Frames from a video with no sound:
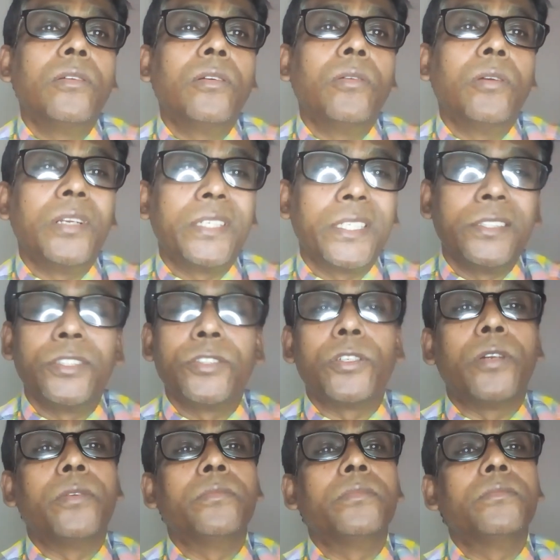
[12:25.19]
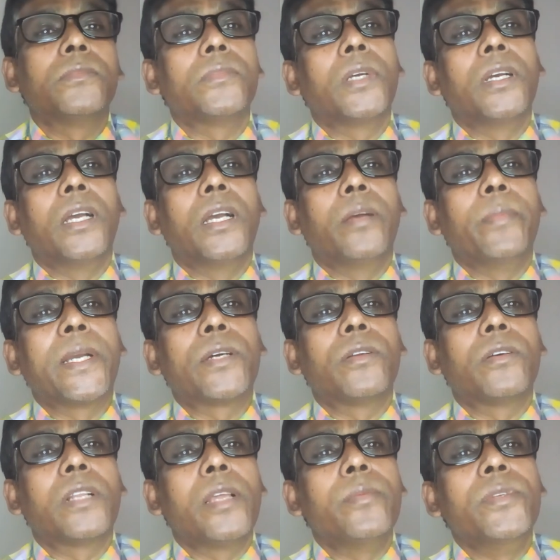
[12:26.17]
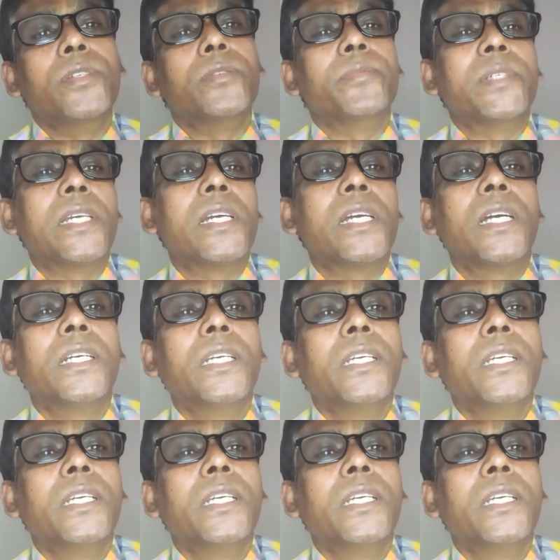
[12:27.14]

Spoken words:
Waldenstrom macroglobulinemia,